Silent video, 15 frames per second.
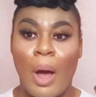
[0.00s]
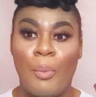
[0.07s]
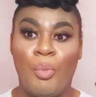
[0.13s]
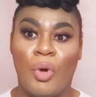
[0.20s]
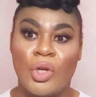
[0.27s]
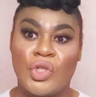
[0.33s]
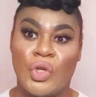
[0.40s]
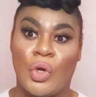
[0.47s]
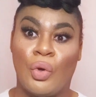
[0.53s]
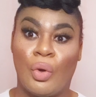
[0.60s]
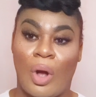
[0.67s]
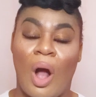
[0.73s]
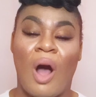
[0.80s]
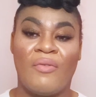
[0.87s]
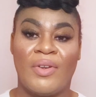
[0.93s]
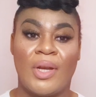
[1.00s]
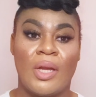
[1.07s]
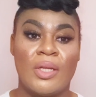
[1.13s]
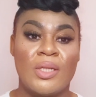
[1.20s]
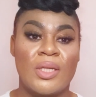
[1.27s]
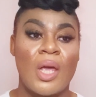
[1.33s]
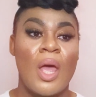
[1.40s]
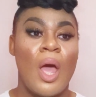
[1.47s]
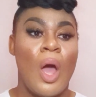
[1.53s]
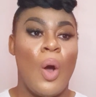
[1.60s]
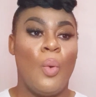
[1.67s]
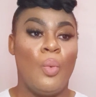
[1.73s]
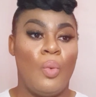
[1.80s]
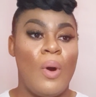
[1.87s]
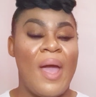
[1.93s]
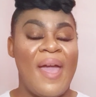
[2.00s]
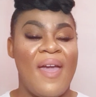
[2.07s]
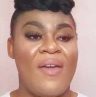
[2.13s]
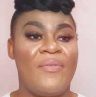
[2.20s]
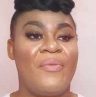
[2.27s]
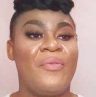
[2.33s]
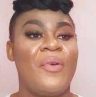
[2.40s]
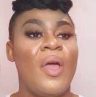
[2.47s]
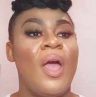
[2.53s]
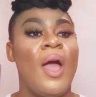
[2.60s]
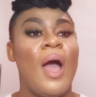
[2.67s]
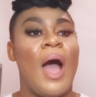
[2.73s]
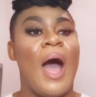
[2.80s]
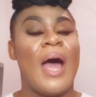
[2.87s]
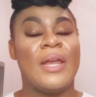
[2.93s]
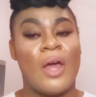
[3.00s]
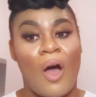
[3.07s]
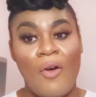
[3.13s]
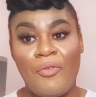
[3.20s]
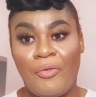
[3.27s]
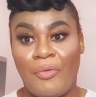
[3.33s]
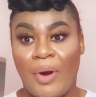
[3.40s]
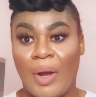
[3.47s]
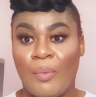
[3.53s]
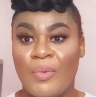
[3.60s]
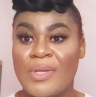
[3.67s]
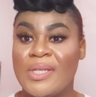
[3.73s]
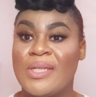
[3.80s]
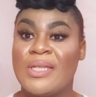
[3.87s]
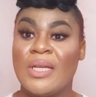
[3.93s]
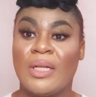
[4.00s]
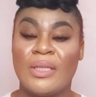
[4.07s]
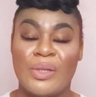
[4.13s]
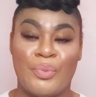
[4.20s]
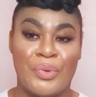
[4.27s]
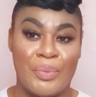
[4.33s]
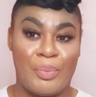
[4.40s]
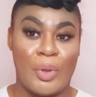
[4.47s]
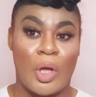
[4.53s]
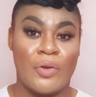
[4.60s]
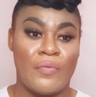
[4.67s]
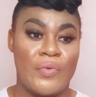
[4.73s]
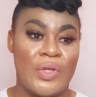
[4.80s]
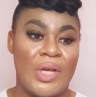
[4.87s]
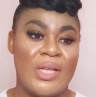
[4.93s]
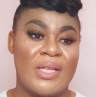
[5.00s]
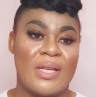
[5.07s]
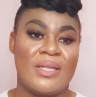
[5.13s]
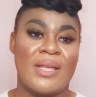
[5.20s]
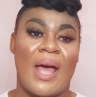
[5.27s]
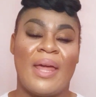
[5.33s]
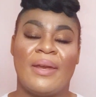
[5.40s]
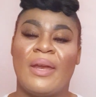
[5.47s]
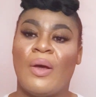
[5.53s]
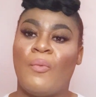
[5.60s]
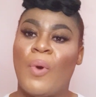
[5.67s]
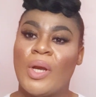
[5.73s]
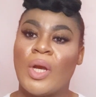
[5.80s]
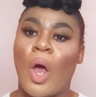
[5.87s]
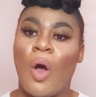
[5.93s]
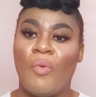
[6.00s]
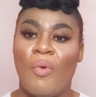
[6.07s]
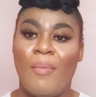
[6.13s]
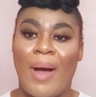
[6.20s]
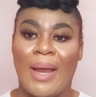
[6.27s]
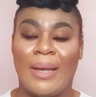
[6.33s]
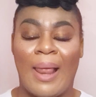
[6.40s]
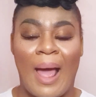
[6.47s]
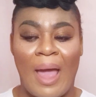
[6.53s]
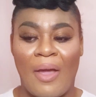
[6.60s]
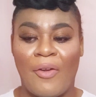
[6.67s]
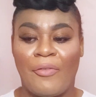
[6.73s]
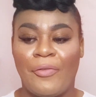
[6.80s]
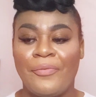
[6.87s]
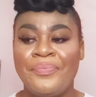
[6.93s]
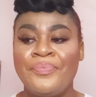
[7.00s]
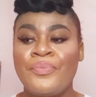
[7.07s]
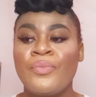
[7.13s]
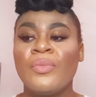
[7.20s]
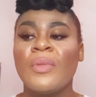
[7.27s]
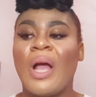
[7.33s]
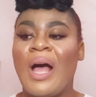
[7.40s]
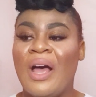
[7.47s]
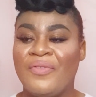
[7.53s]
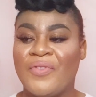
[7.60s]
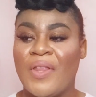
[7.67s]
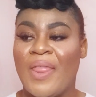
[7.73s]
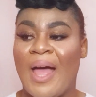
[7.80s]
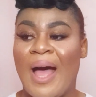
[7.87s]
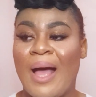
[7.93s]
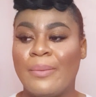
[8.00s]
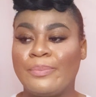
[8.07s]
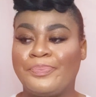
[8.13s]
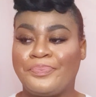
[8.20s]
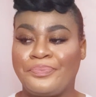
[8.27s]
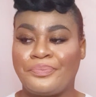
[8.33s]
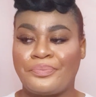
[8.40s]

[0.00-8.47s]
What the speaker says: what's it called, covenant with an offering. We sealed it with the blood of Jesus, and then I went on with my life. After that,